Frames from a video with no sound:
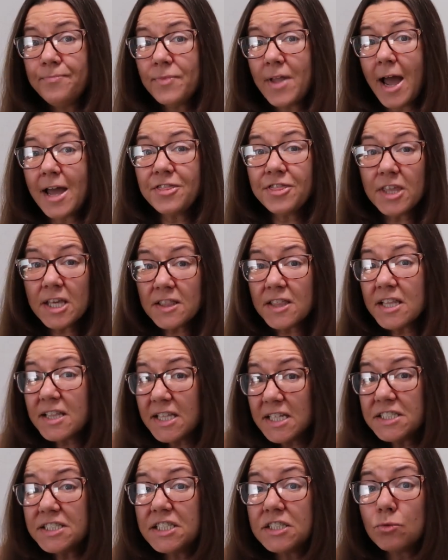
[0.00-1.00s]
I think that
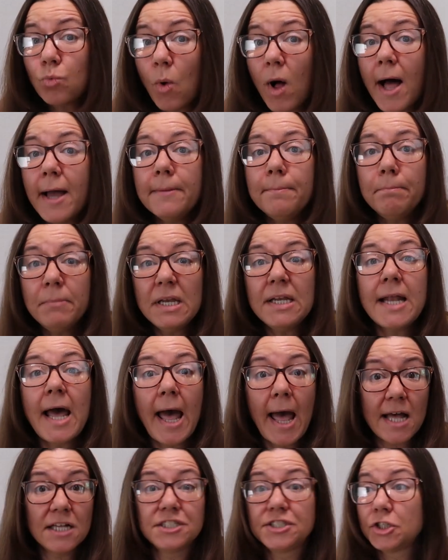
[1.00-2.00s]
this is why Mina
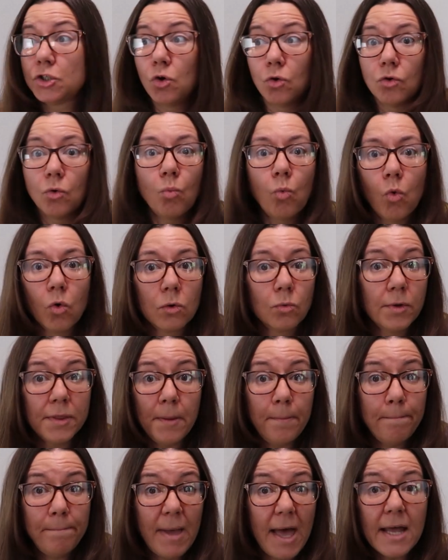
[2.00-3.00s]
has to go to war with
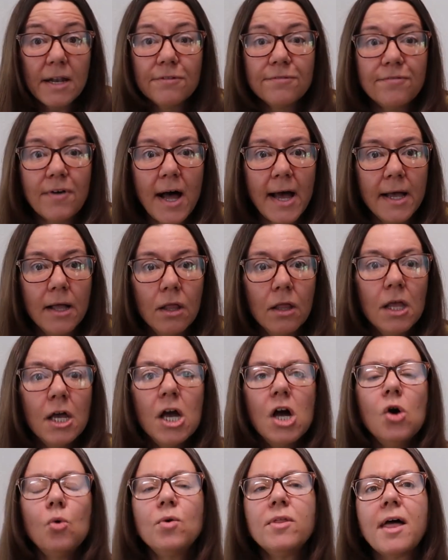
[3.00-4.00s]
a pedophile.
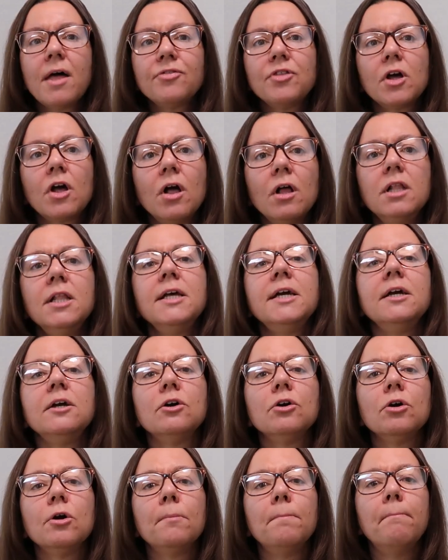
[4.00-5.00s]
Without the
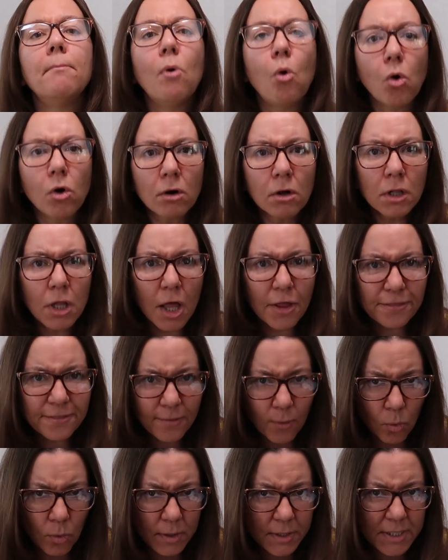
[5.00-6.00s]
clear moral
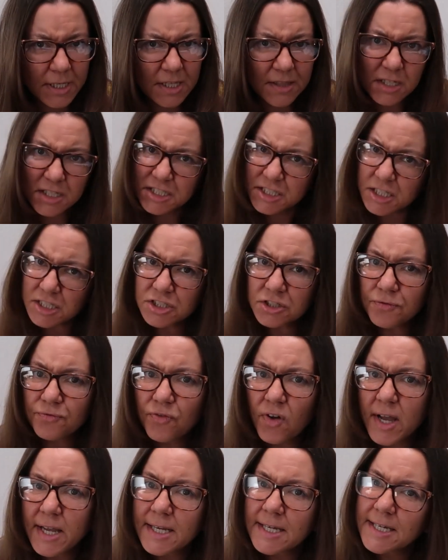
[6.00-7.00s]
authority that such a
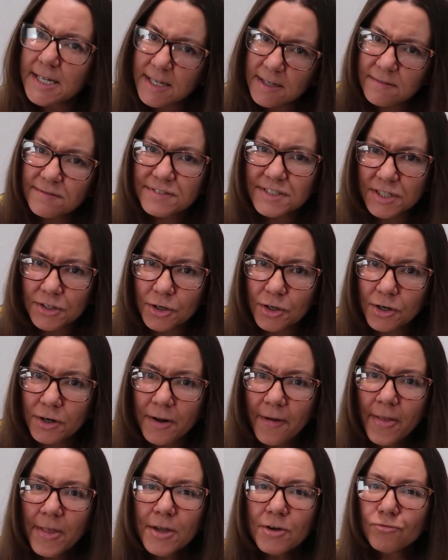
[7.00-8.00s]
fight gives
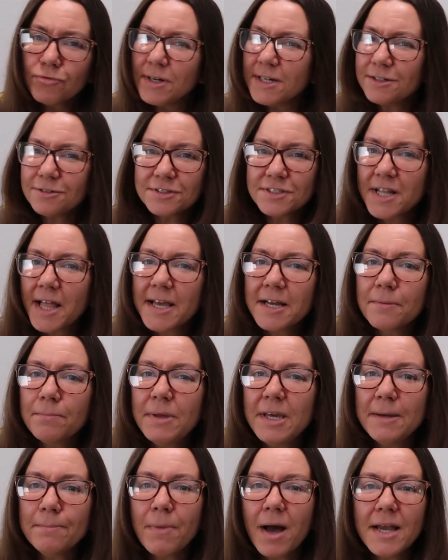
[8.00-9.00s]
her, readers like
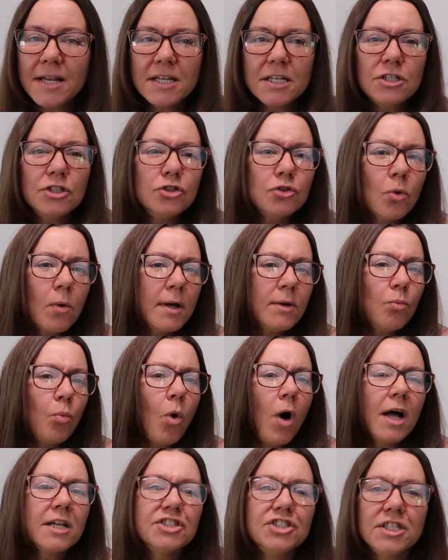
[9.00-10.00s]
me might enjoy
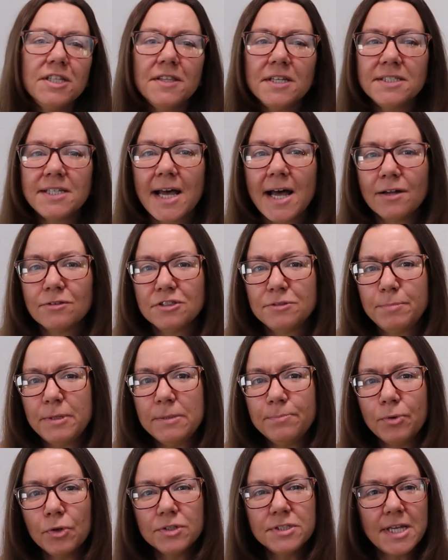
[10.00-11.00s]
watching the
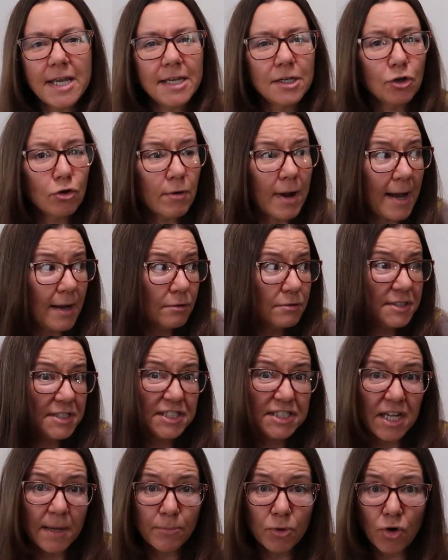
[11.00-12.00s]
townspeople take her out
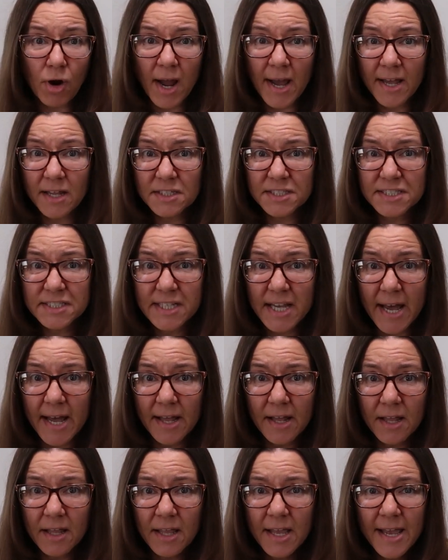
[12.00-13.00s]
Summer Isle
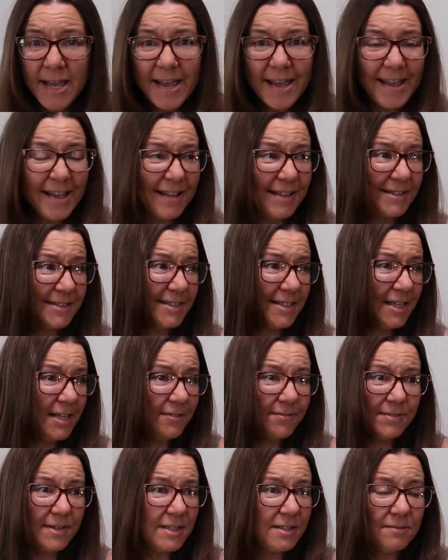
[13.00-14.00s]
style. Hell,
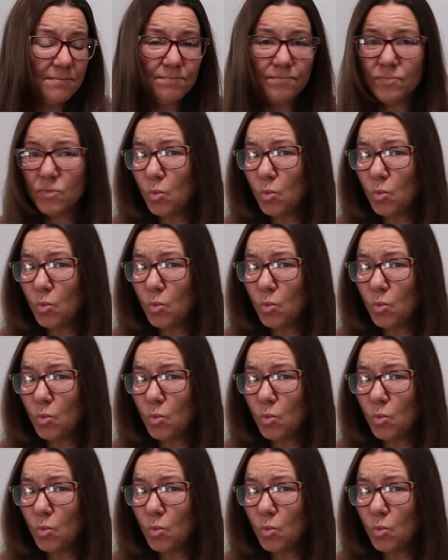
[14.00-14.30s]
even